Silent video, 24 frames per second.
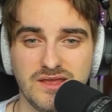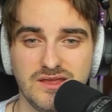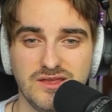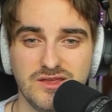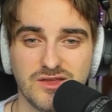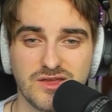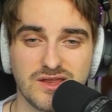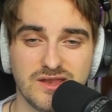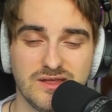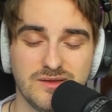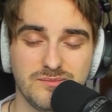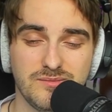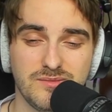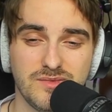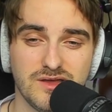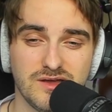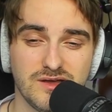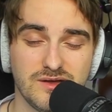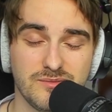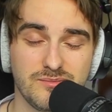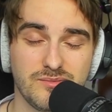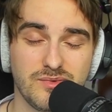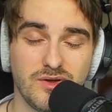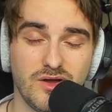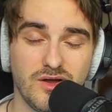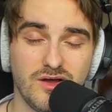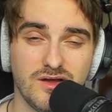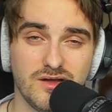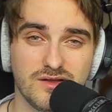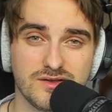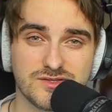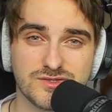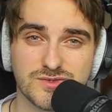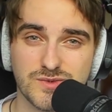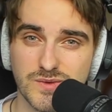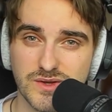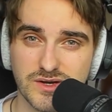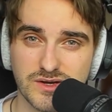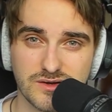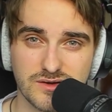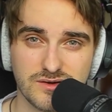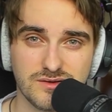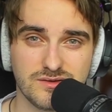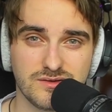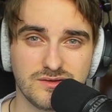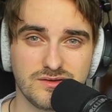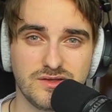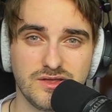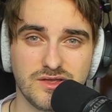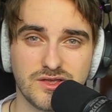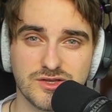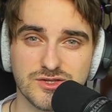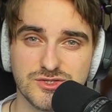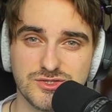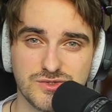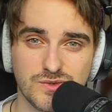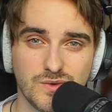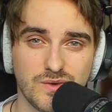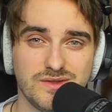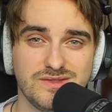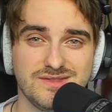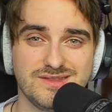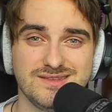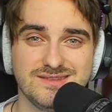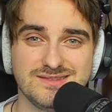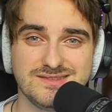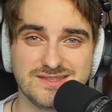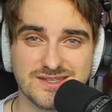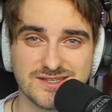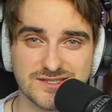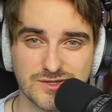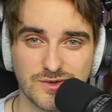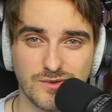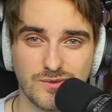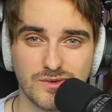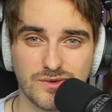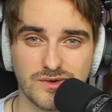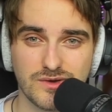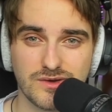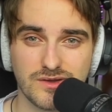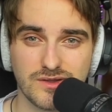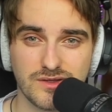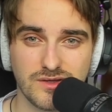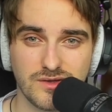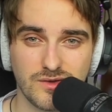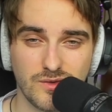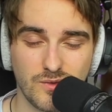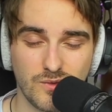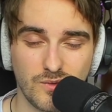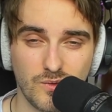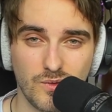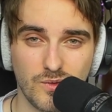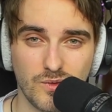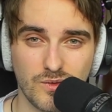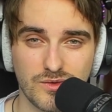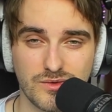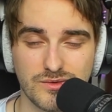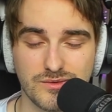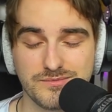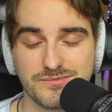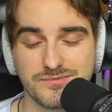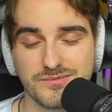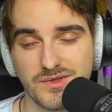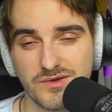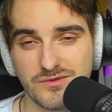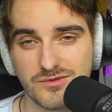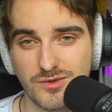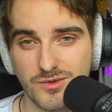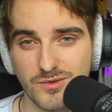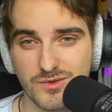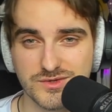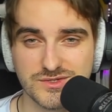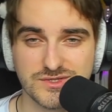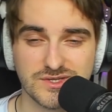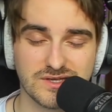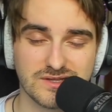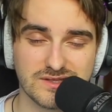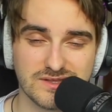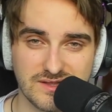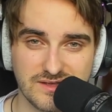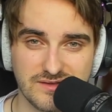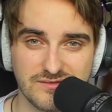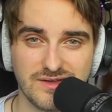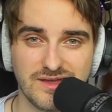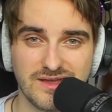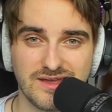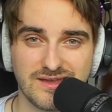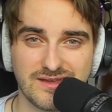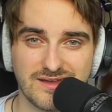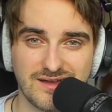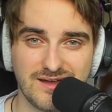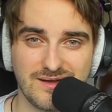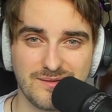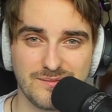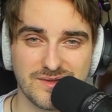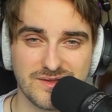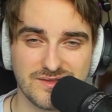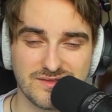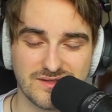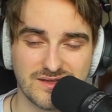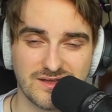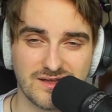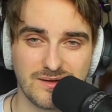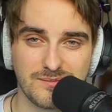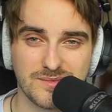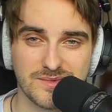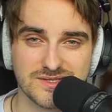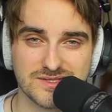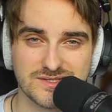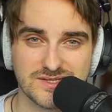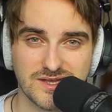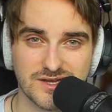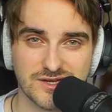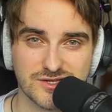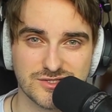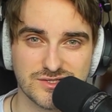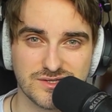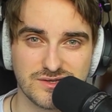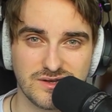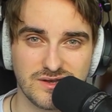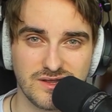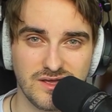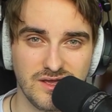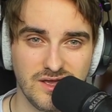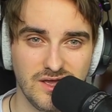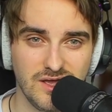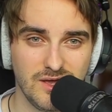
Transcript: you can hit me up on Twitter, you can join the Discord, or of course you can leave a comment in the comment section.